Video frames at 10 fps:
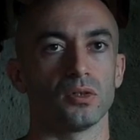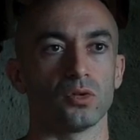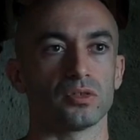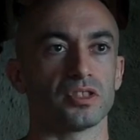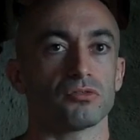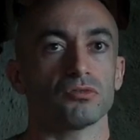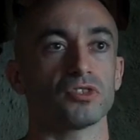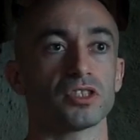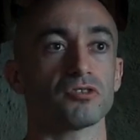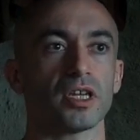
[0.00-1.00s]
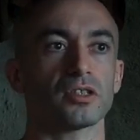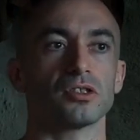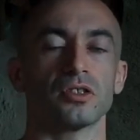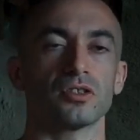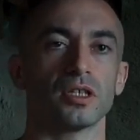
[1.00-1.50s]
or
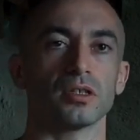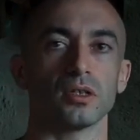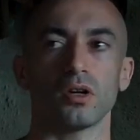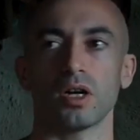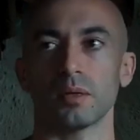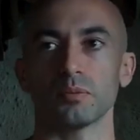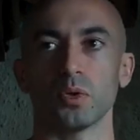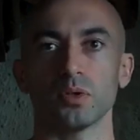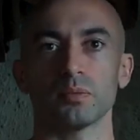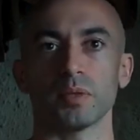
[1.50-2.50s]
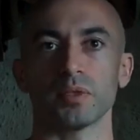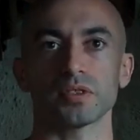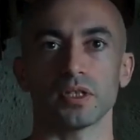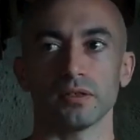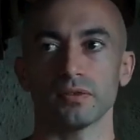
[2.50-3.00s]
distraction in general. Oh, I'm bored by
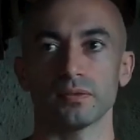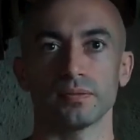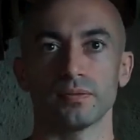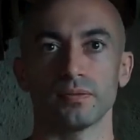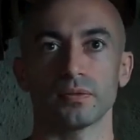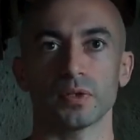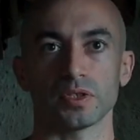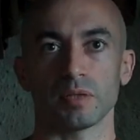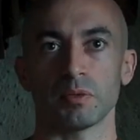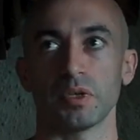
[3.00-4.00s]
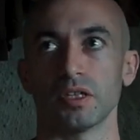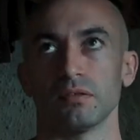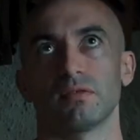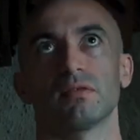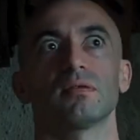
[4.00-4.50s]
myself because I'm aware
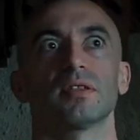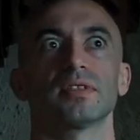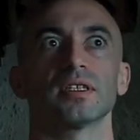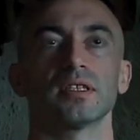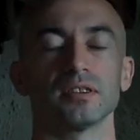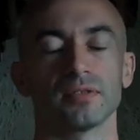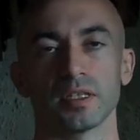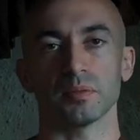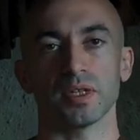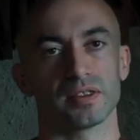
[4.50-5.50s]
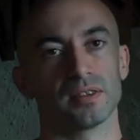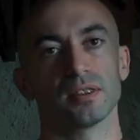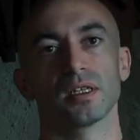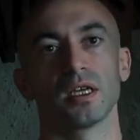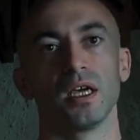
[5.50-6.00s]
of everything and it's unpleasant.